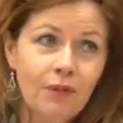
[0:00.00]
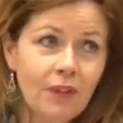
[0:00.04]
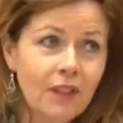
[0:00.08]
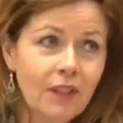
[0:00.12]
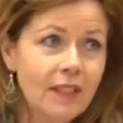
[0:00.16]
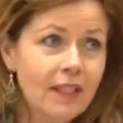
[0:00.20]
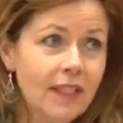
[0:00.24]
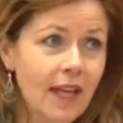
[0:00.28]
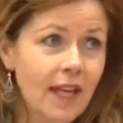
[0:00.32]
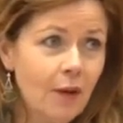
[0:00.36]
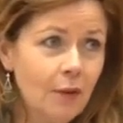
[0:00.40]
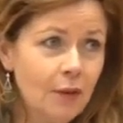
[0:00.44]

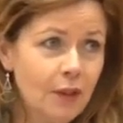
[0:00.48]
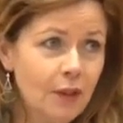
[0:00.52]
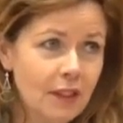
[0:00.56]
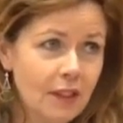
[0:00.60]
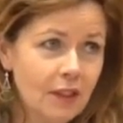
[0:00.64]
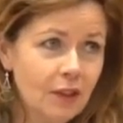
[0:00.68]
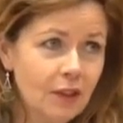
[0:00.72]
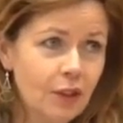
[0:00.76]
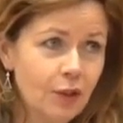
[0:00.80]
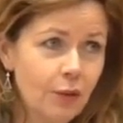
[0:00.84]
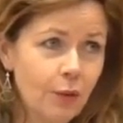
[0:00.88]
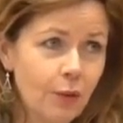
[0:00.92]
this house
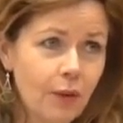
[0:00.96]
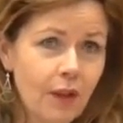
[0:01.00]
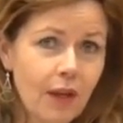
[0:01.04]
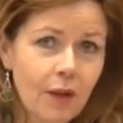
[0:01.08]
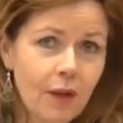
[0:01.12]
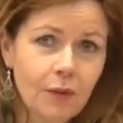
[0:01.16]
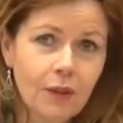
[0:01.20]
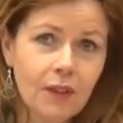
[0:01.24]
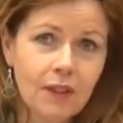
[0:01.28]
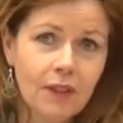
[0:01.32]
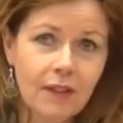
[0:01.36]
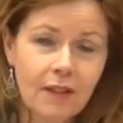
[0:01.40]
in
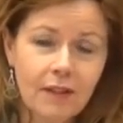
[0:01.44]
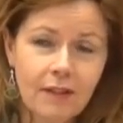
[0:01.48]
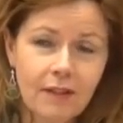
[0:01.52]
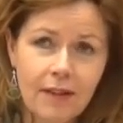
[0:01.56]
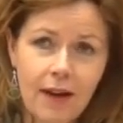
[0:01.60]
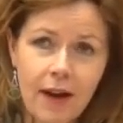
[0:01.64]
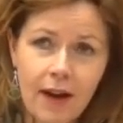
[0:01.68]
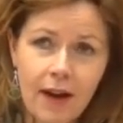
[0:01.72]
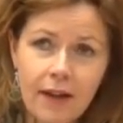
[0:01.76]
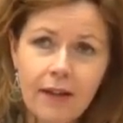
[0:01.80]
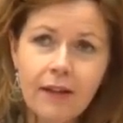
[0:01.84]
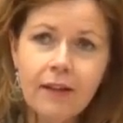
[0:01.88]

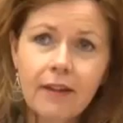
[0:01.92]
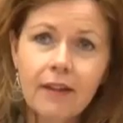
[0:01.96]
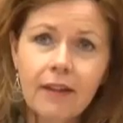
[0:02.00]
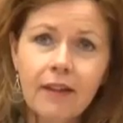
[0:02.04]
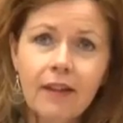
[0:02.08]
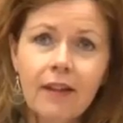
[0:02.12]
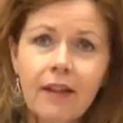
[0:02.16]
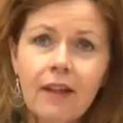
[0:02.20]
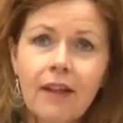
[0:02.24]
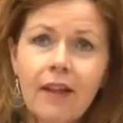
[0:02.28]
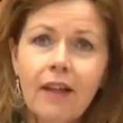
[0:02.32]
2009